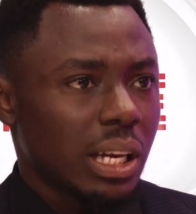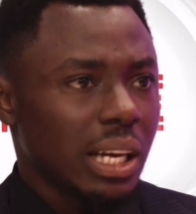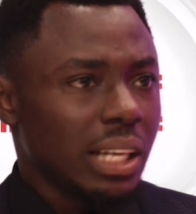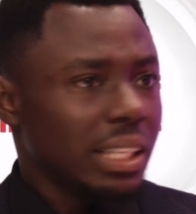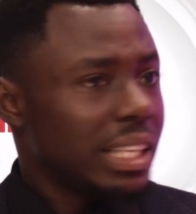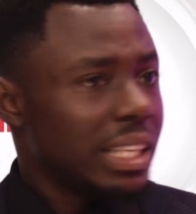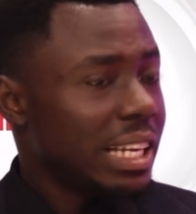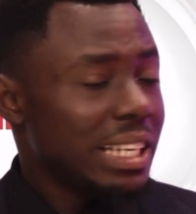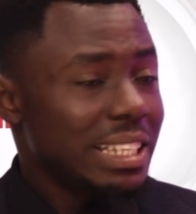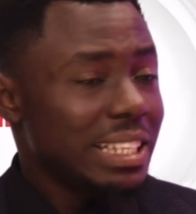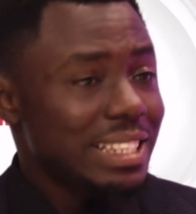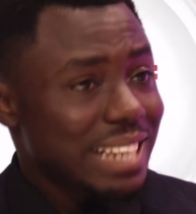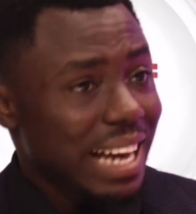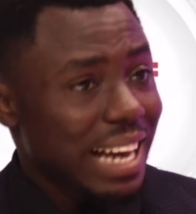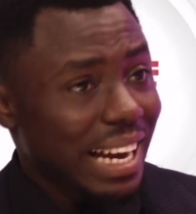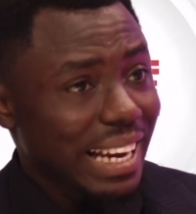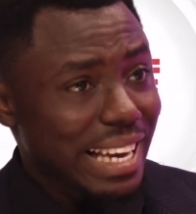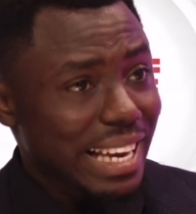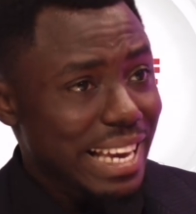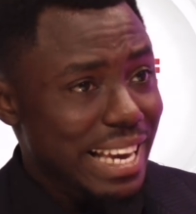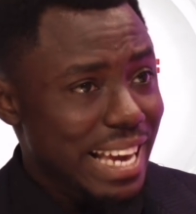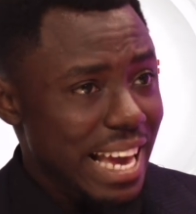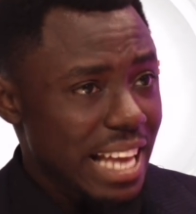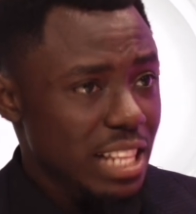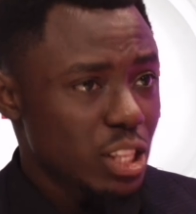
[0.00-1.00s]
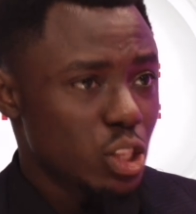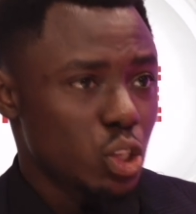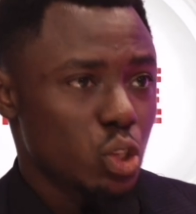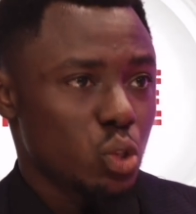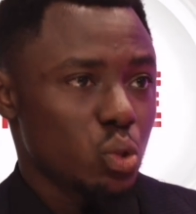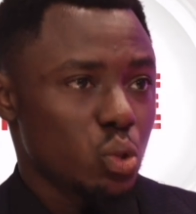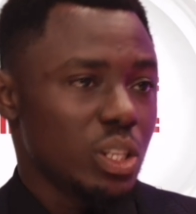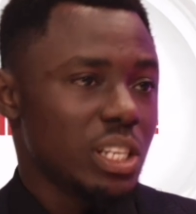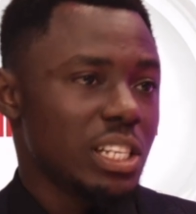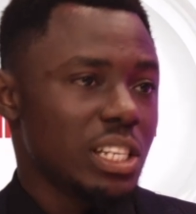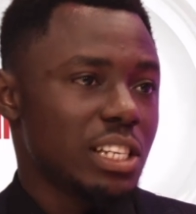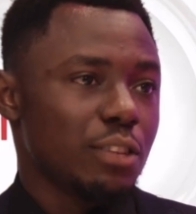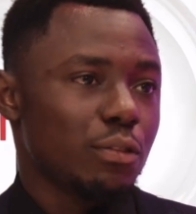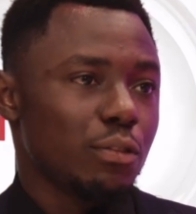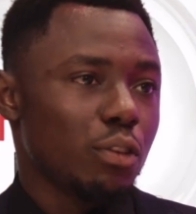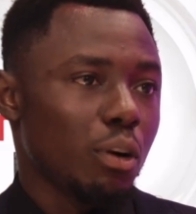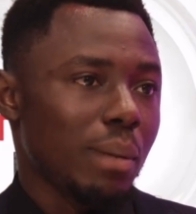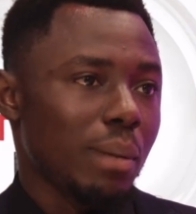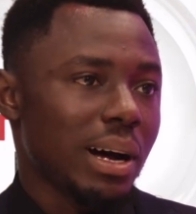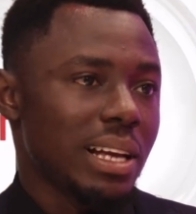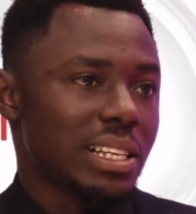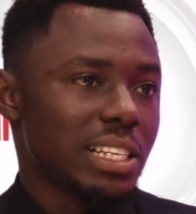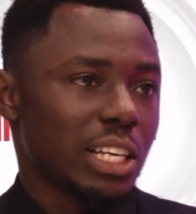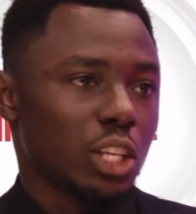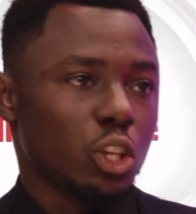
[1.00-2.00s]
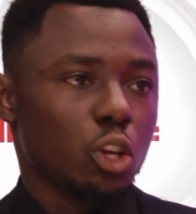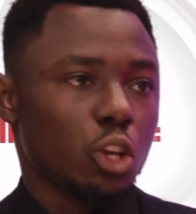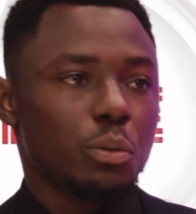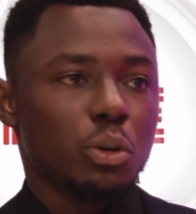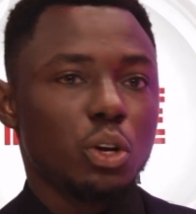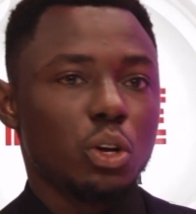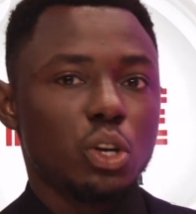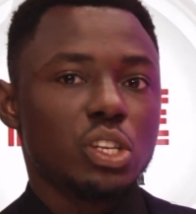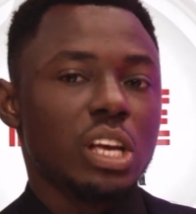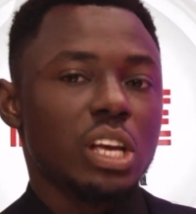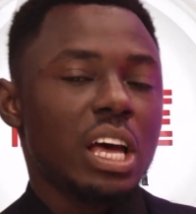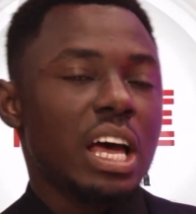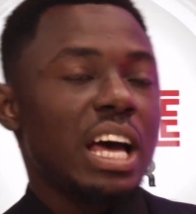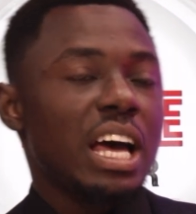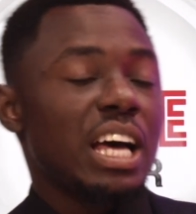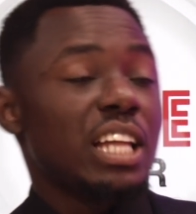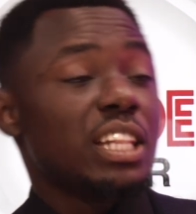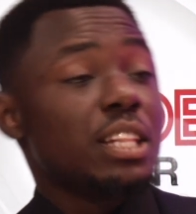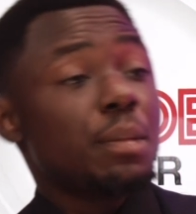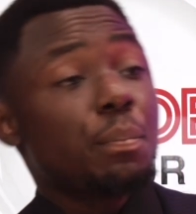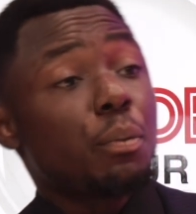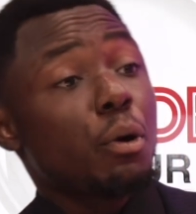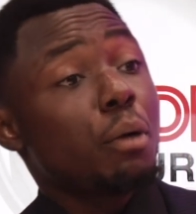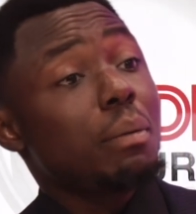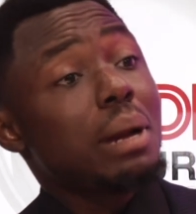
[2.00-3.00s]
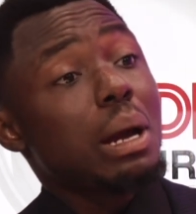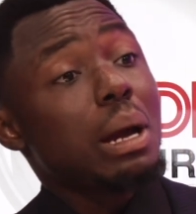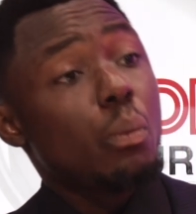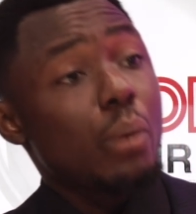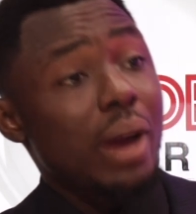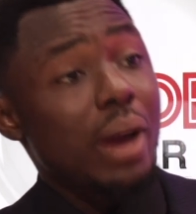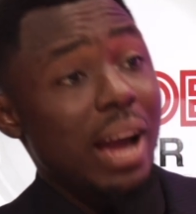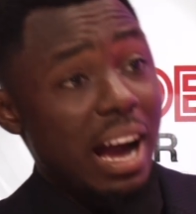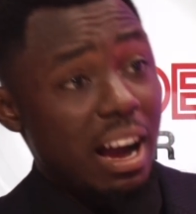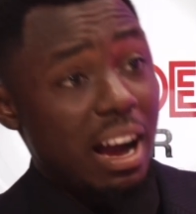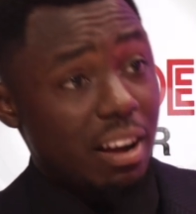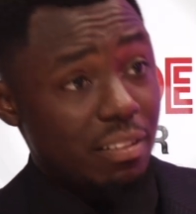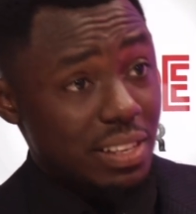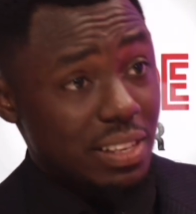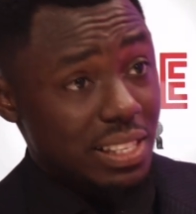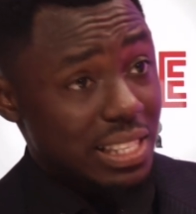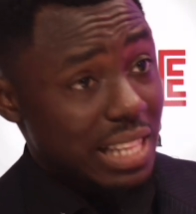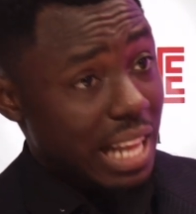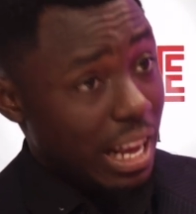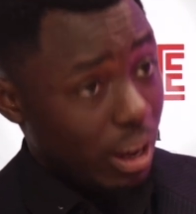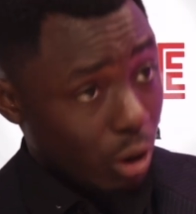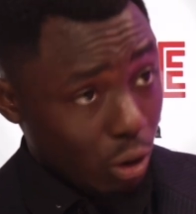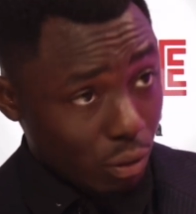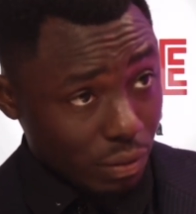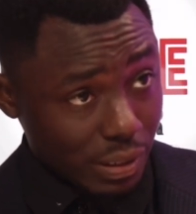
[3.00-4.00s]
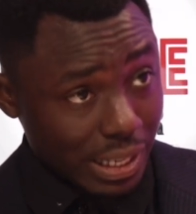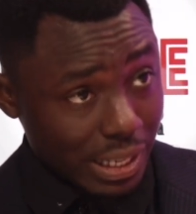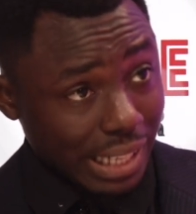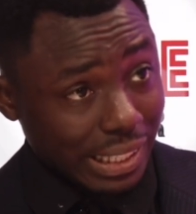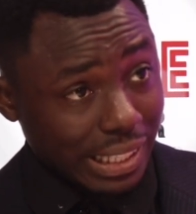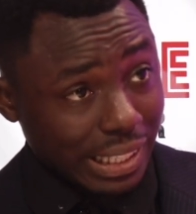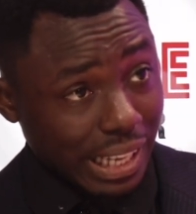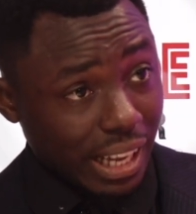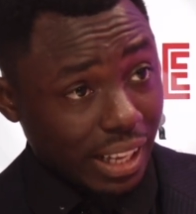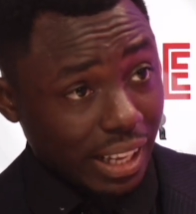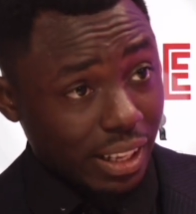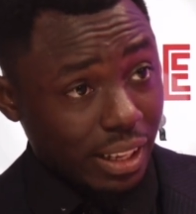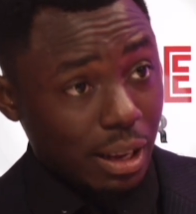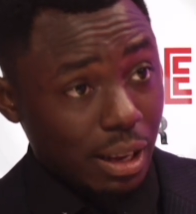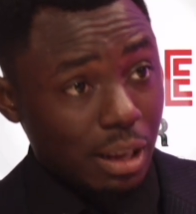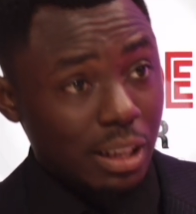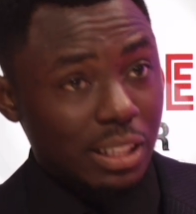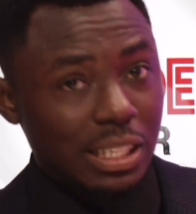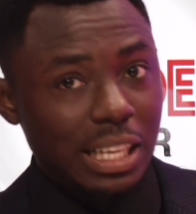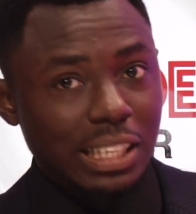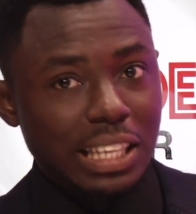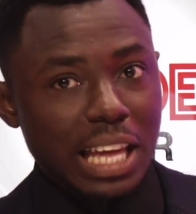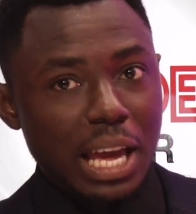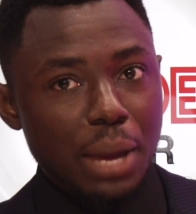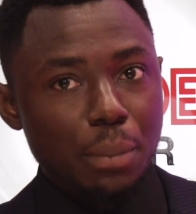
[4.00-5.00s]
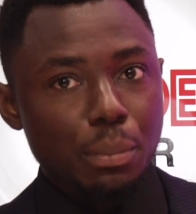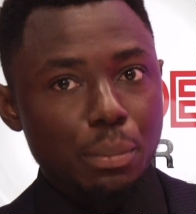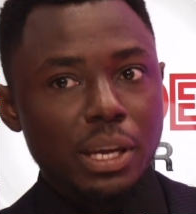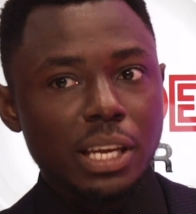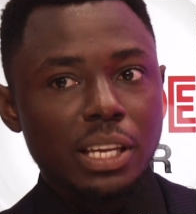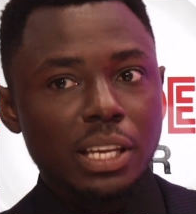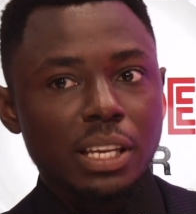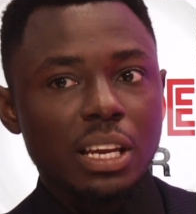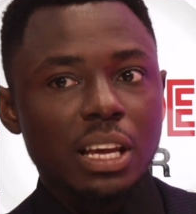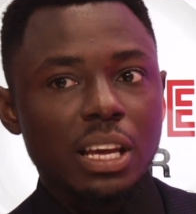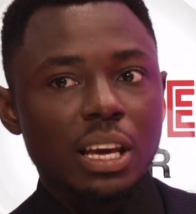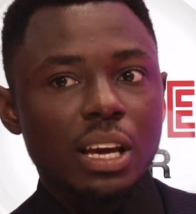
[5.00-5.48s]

then it can get to these informal sectors because the problem we have is lack of data. Data, I mean,